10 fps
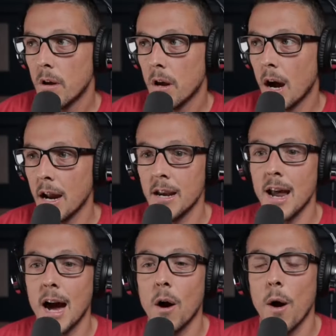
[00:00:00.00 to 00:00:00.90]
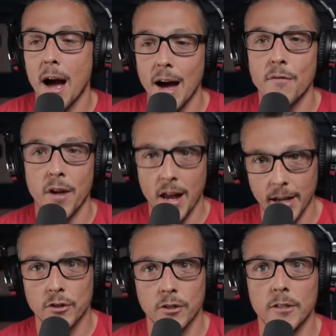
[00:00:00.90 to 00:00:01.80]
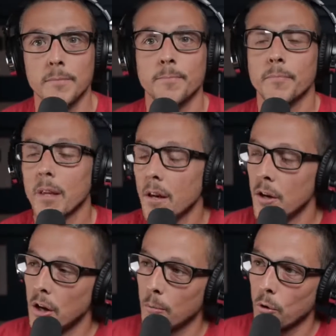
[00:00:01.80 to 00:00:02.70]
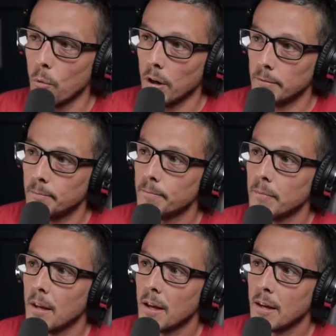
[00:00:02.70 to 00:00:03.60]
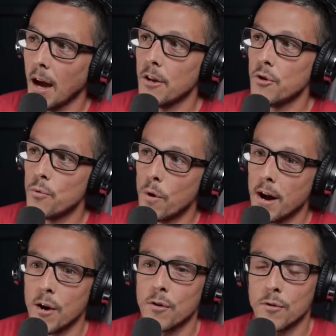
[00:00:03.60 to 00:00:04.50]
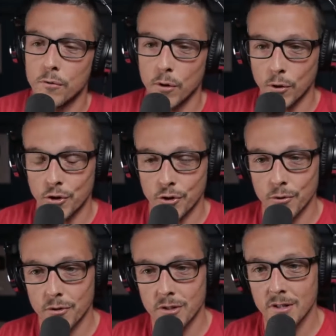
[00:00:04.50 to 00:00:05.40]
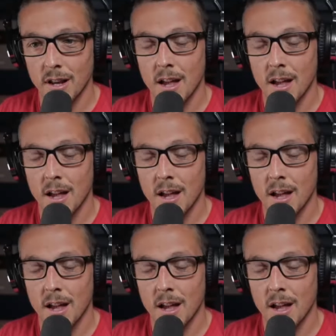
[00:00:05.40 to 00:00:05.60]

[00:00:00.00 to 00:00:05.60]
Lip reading: I now have answered. Number 1, can you wear road shoes?